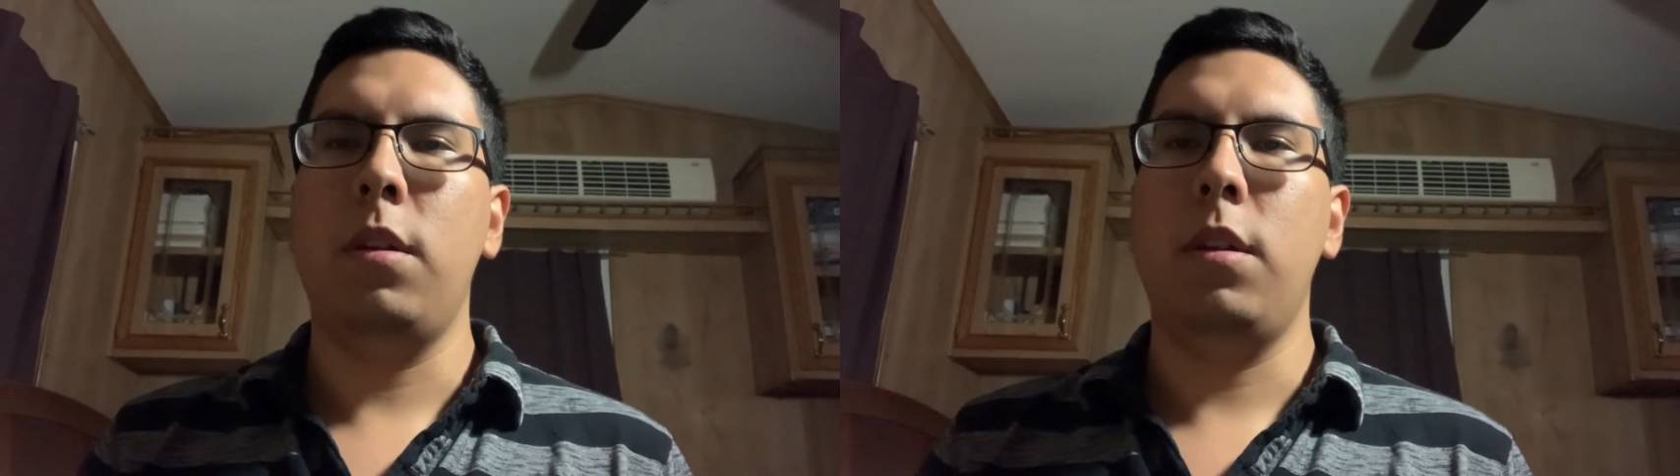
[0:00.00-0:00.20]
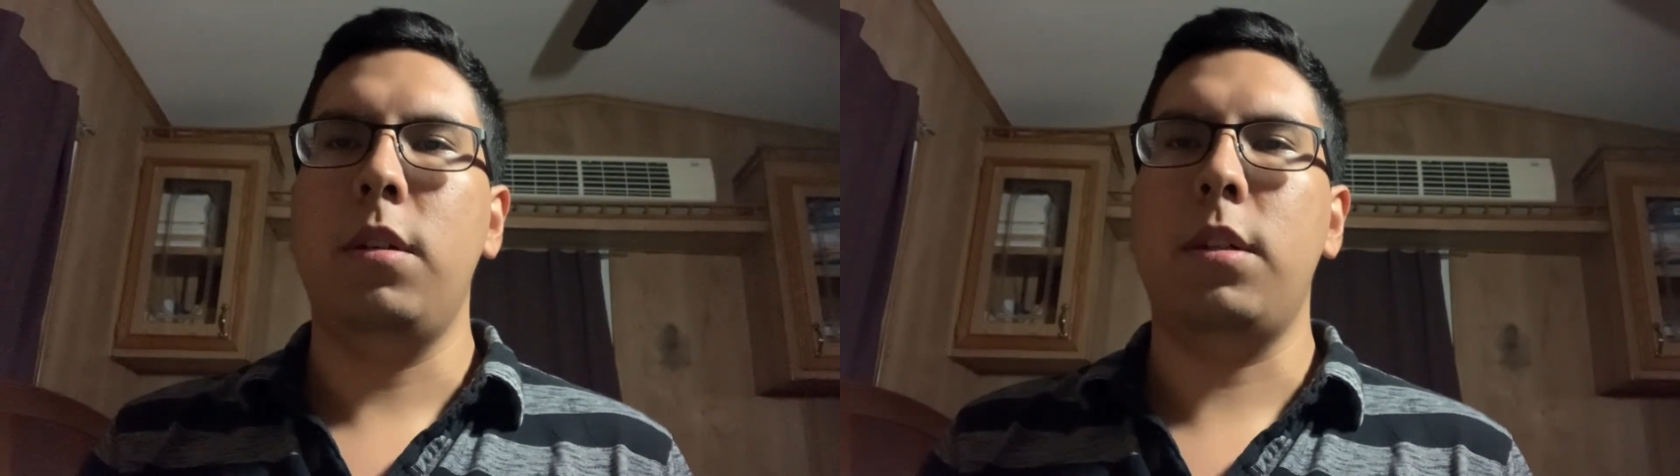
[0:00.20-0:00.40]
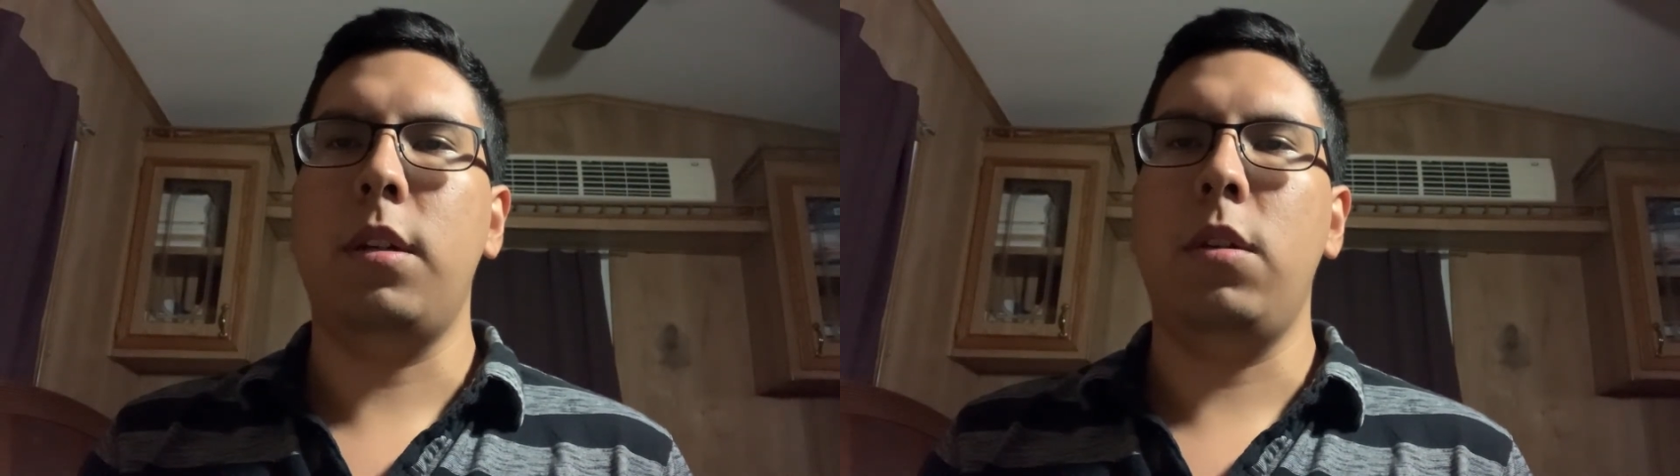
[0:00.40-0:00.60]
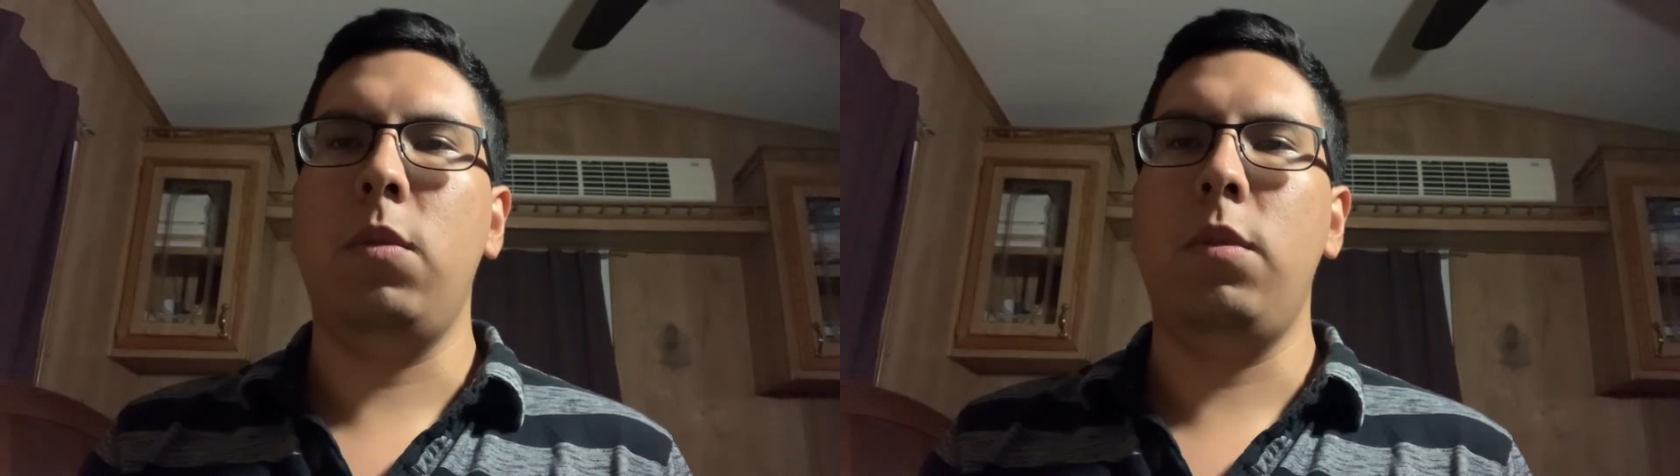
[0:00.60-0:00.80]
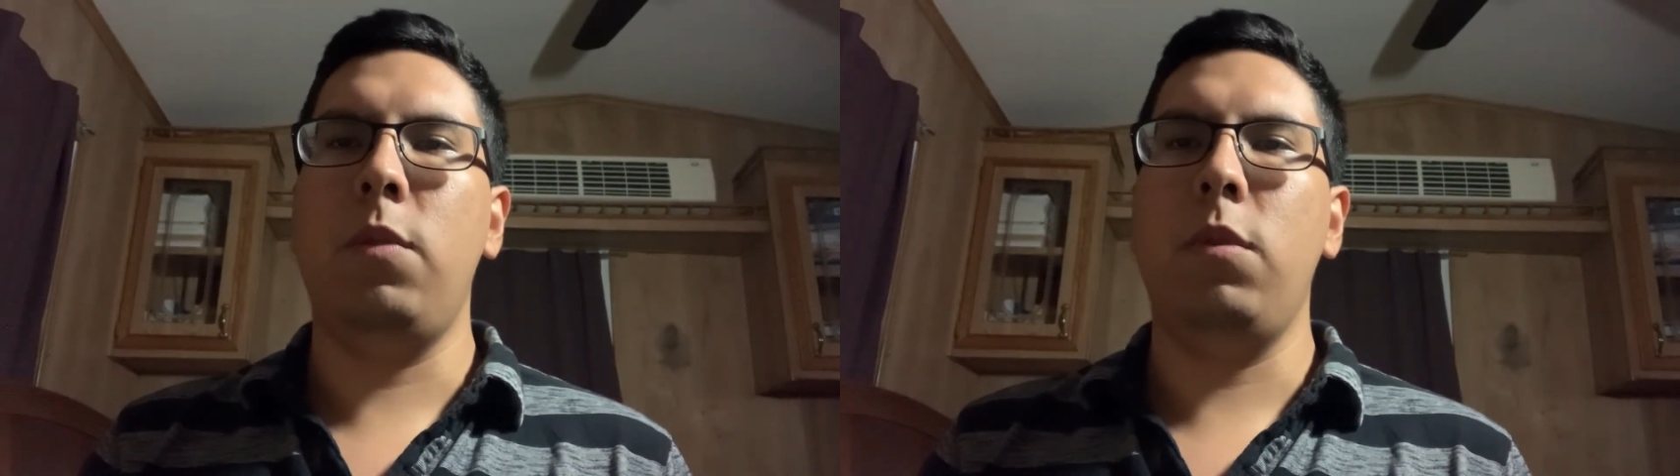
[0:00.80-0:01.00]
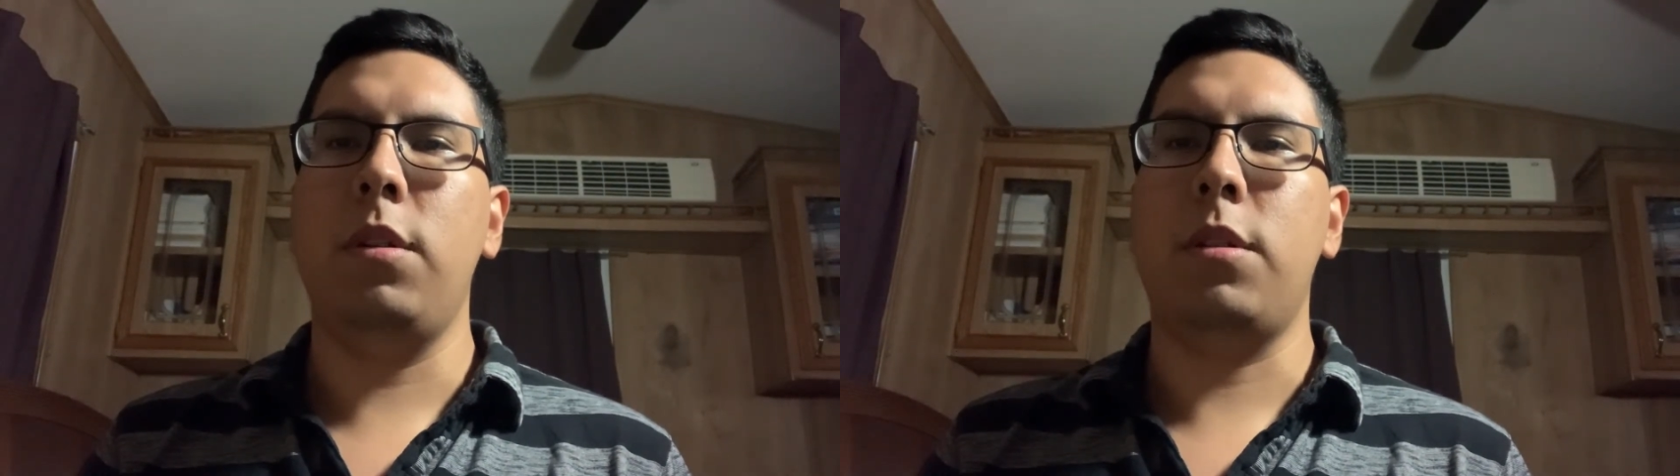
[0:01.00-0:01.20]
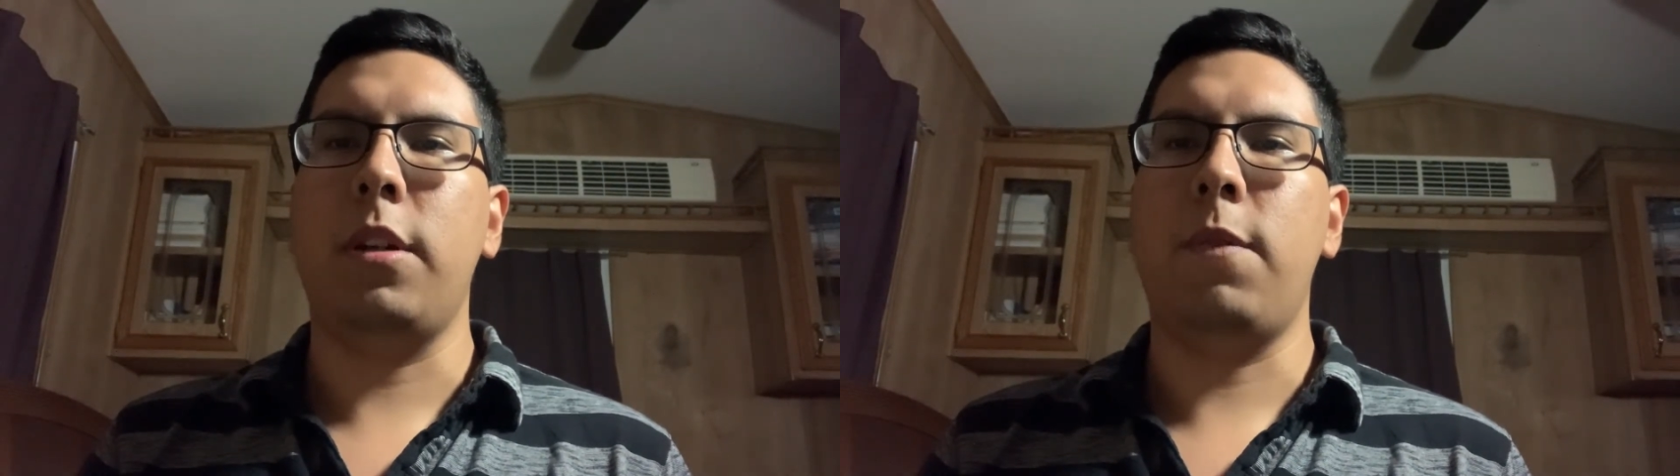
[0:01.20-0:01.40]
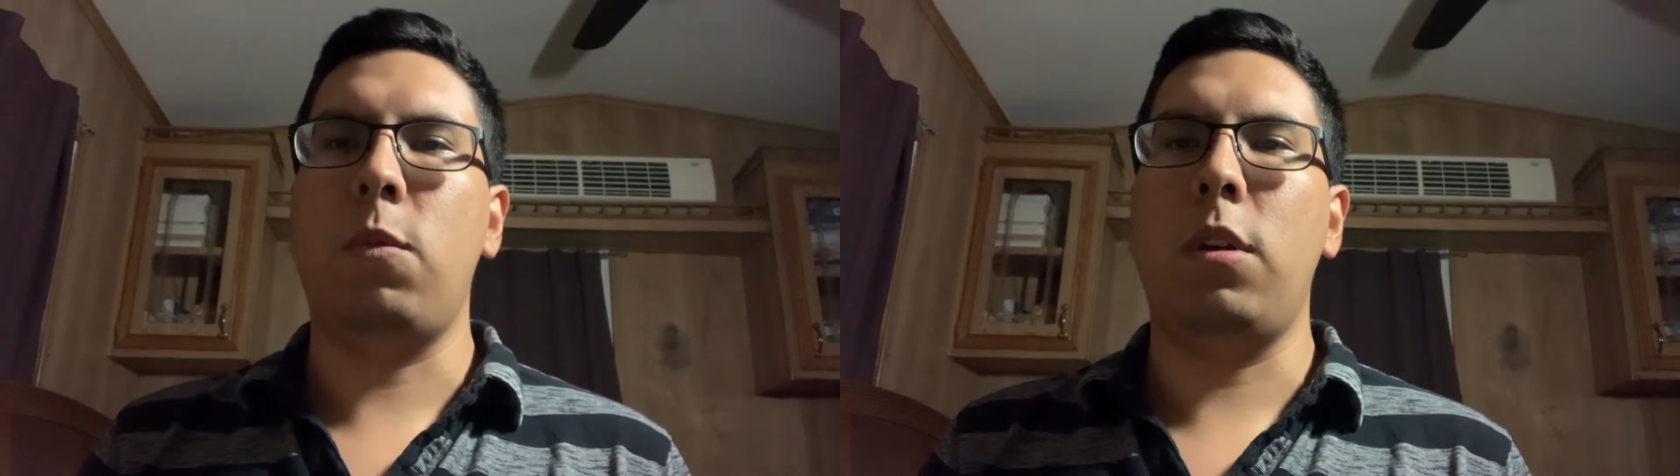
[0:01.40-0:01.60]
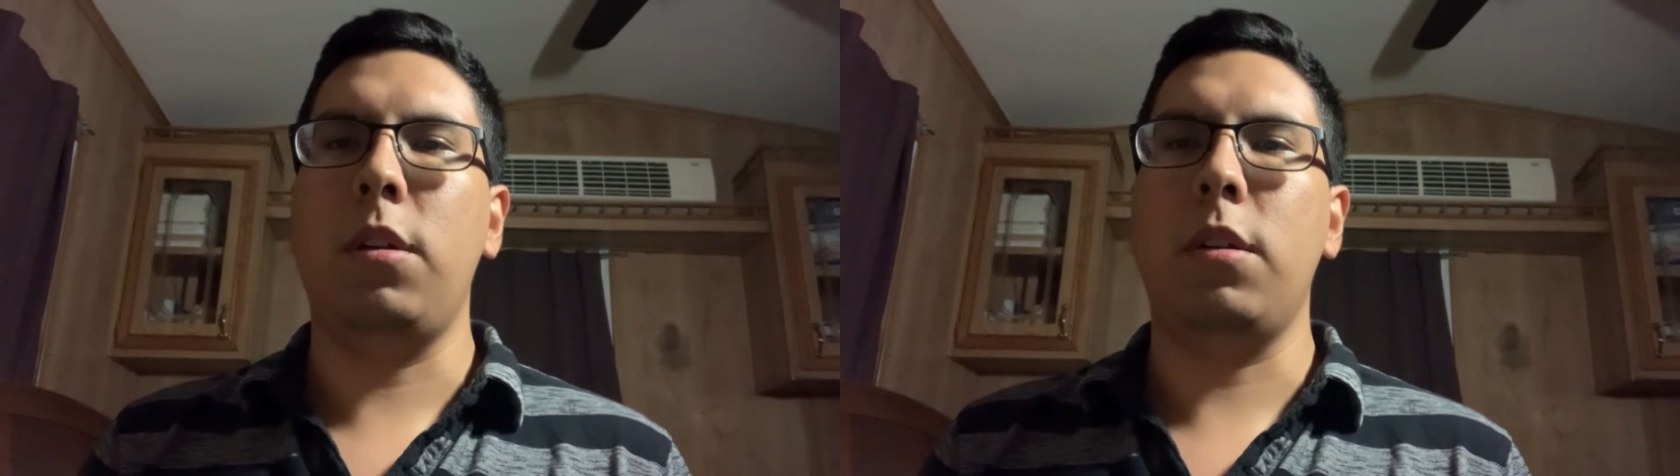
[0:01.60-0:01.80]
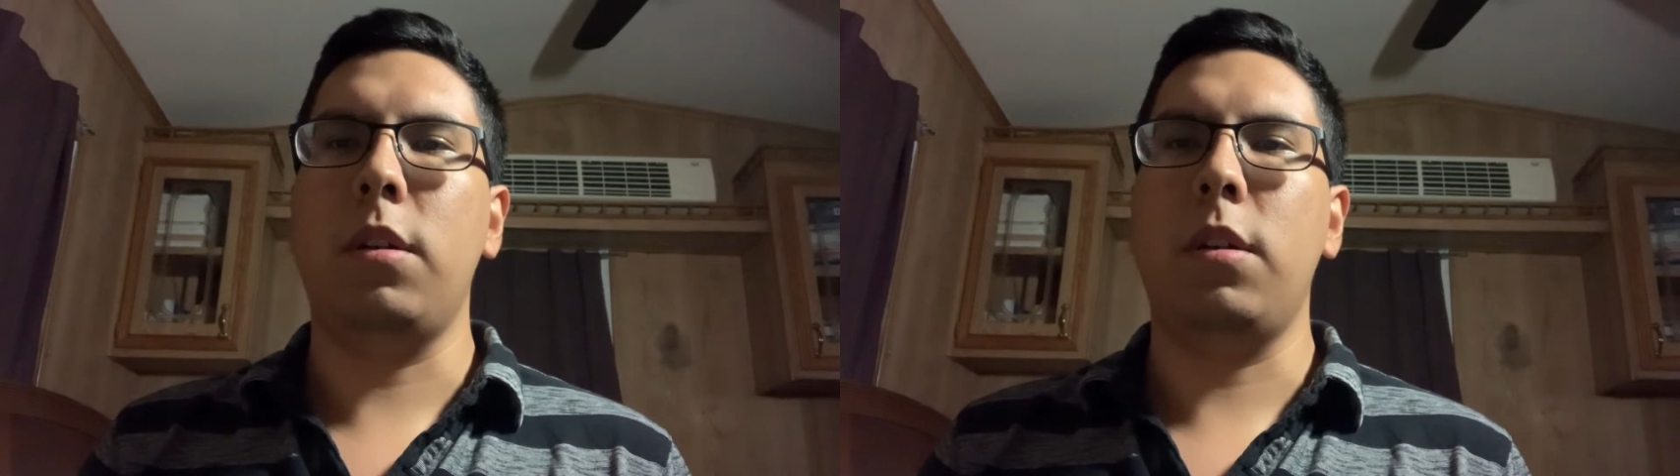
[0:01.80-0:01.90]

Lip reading: is that you don't need religion to have morality.